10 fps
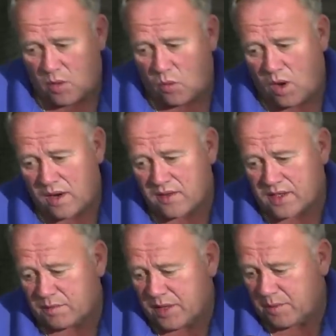One of
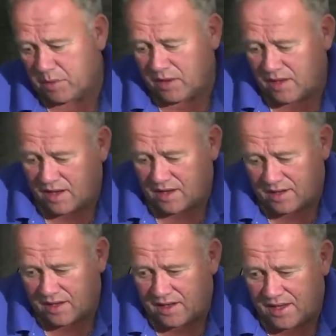the people that
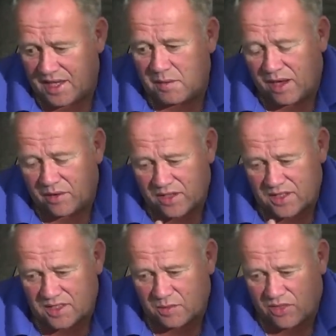emailed
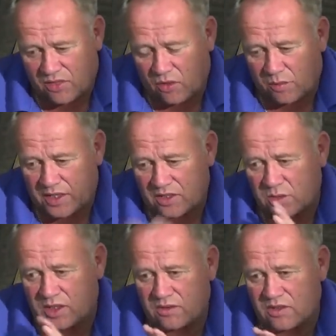us, we thought
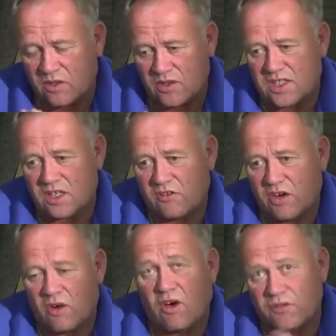because we couldn't do this in a
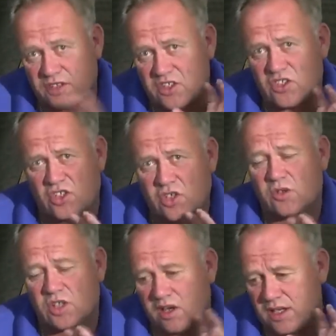real loft, it's just
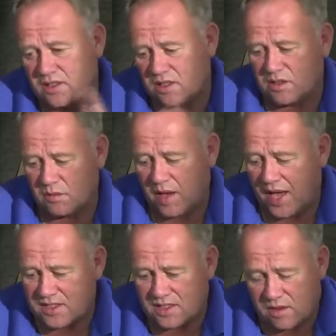too tight and too
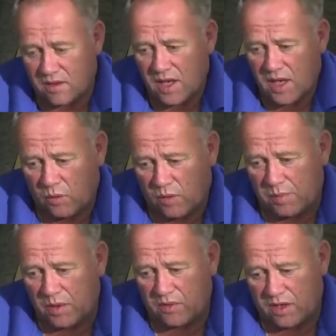compact, so we
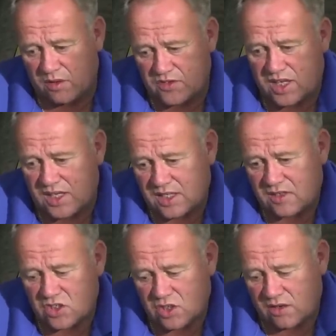built the loft set
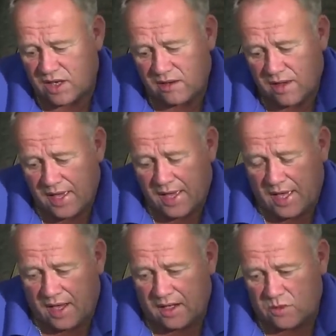in the studio.
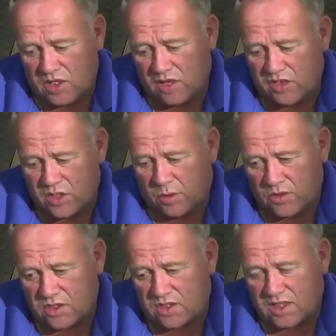And it was in
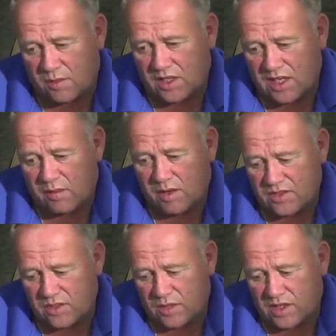response to some of the
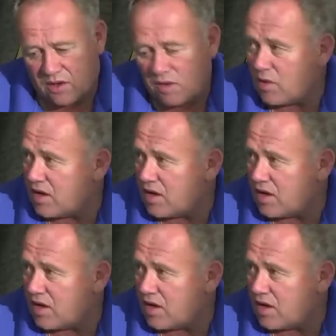emails that we got, and